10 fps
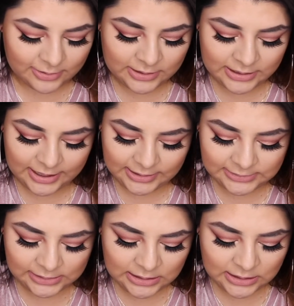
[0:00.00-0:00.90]
The
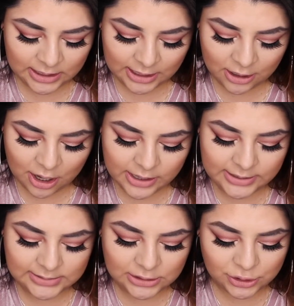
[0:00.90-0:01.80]
next thing that I got
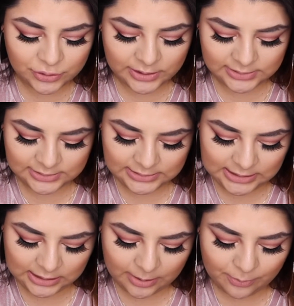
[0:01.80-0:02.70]
is a
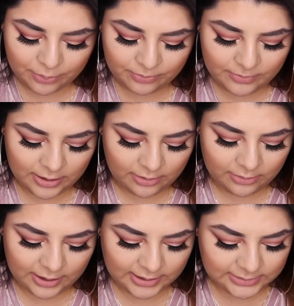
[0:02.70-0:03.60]
Trestique.
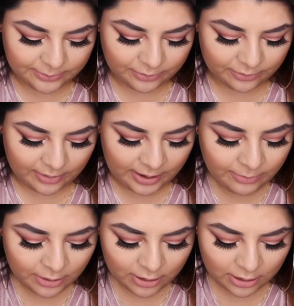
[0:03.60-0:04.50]
Oh, it has a
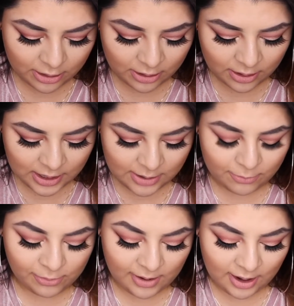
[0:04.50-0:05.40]
primer.
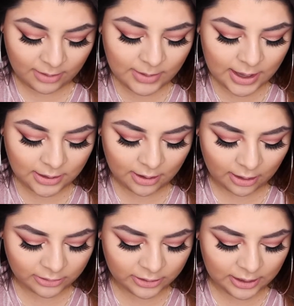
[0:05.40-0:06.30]
Prime and
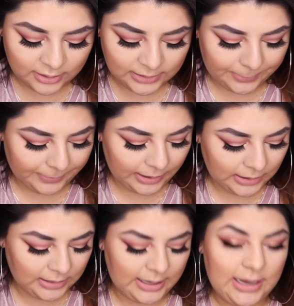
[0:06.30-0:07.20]
Color Lip
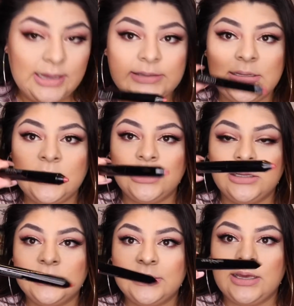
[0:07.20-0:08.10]
Glaze. And it
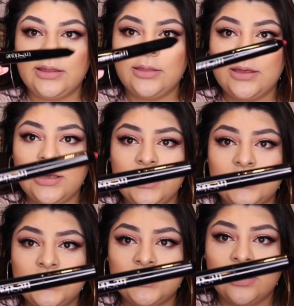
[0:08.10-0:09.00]
looks like
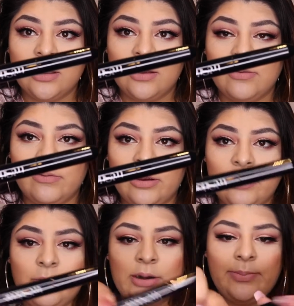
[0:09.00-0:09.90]
this.
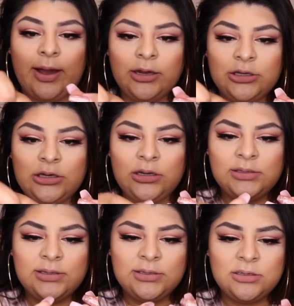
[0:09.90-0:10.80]
Very pretty packaging.
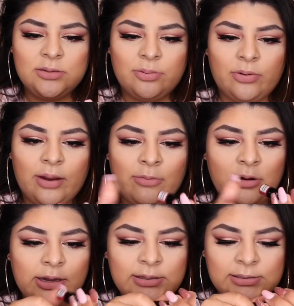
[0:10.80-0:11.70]
It says there's a primer
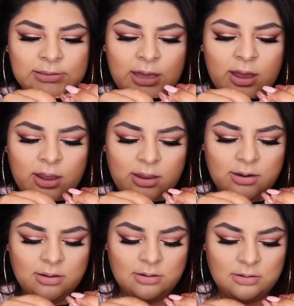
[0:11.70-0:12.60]
inside.